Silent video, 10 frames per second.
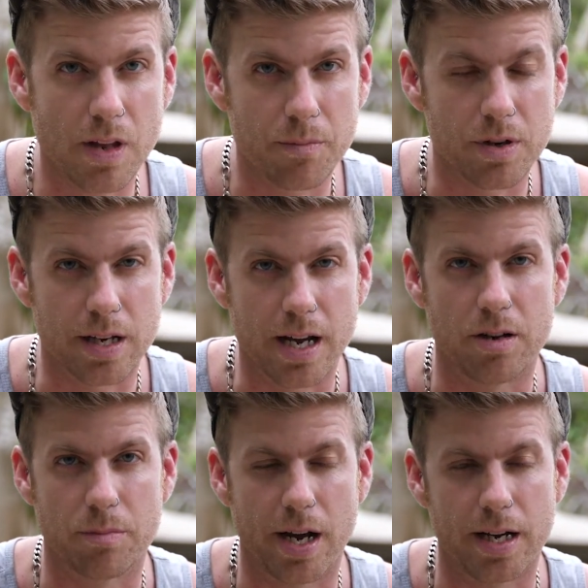I'm gonna get
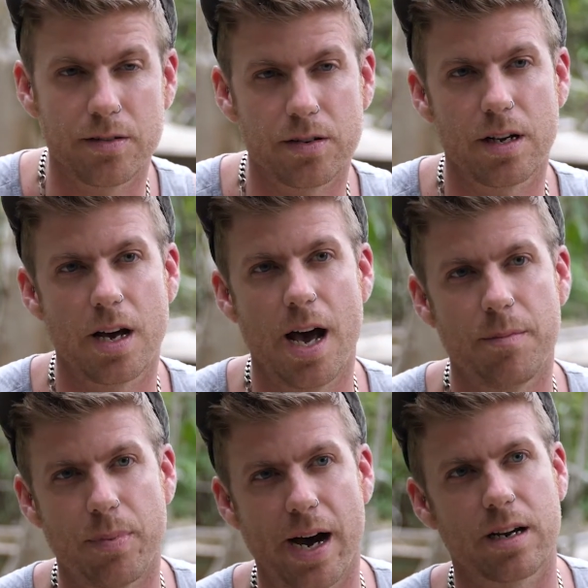on the plane,
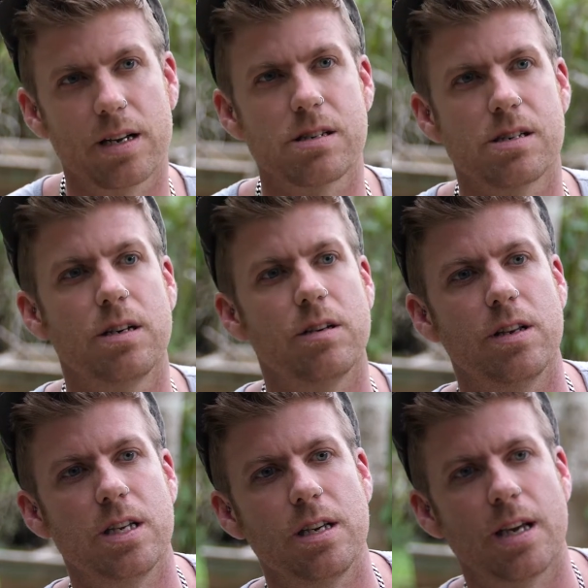head back to
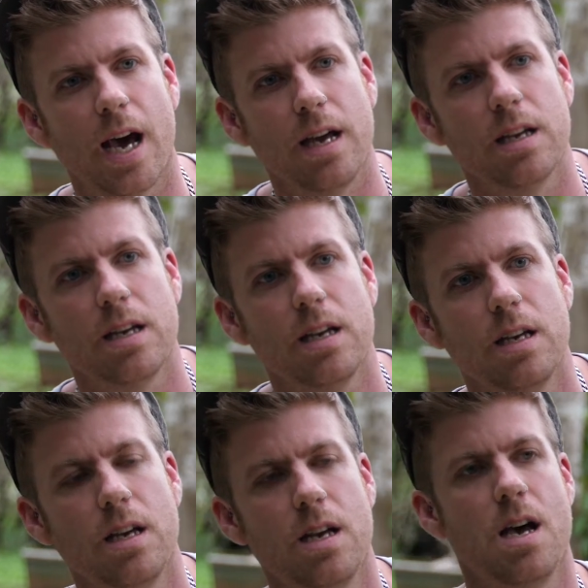the UK,
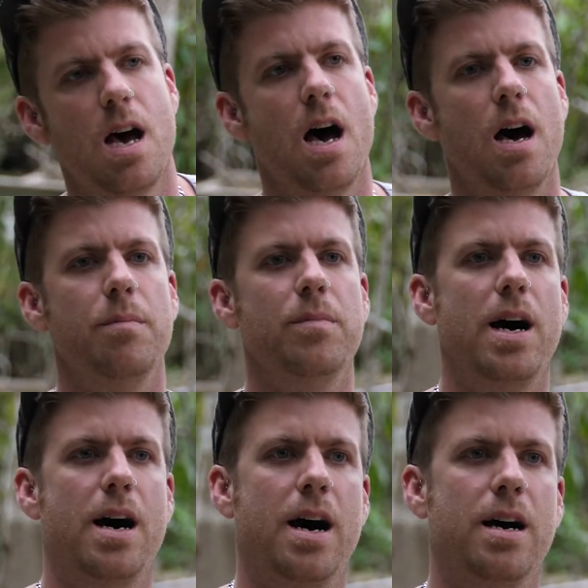
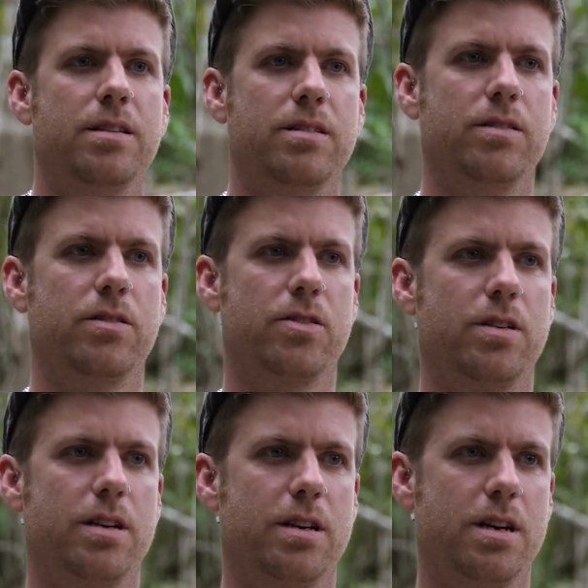and
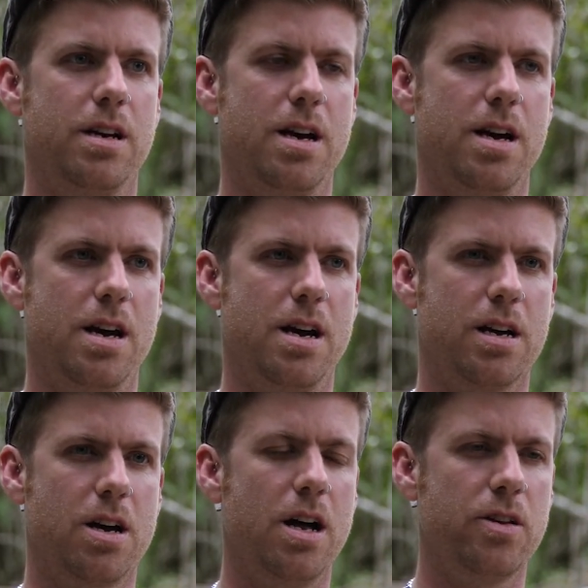
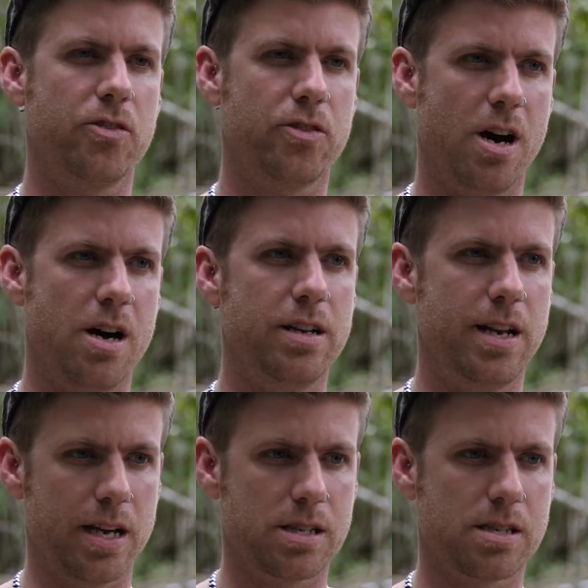kind of start the
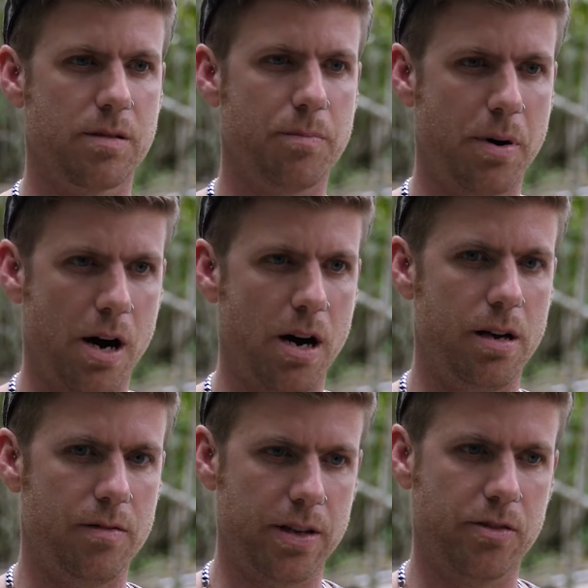next
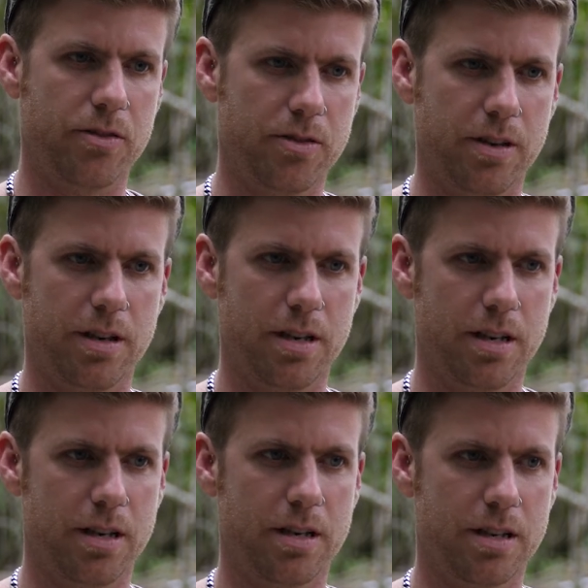part of this
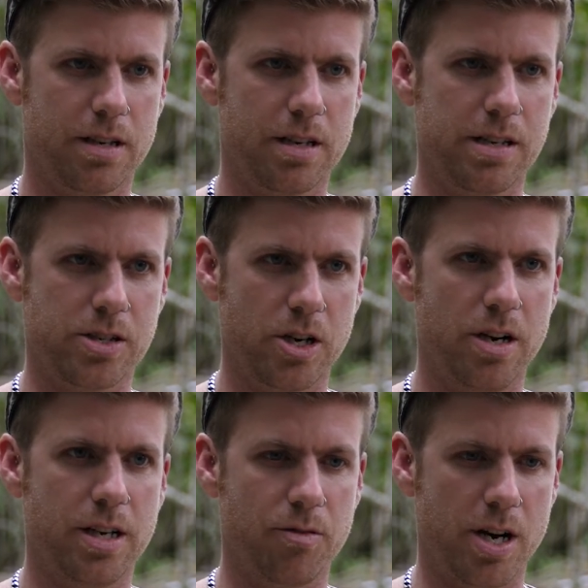
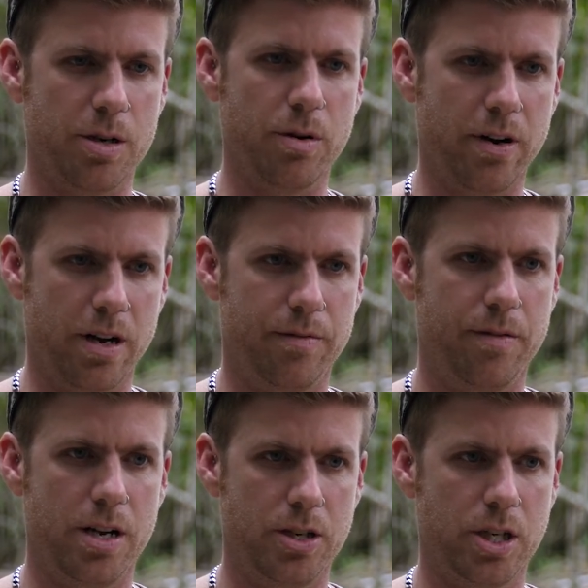journey, really, with a
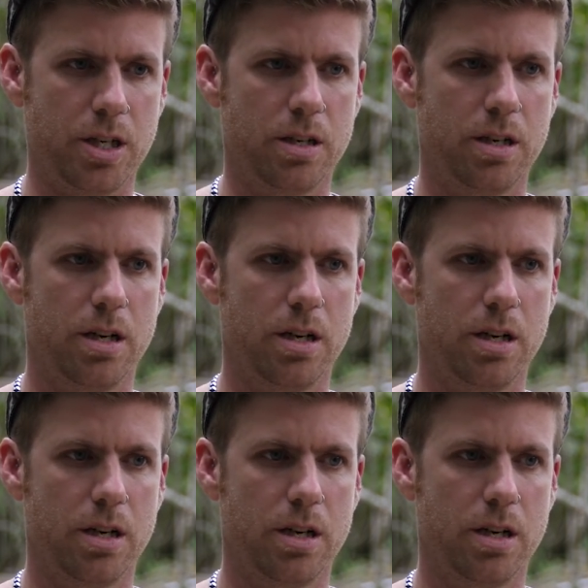new,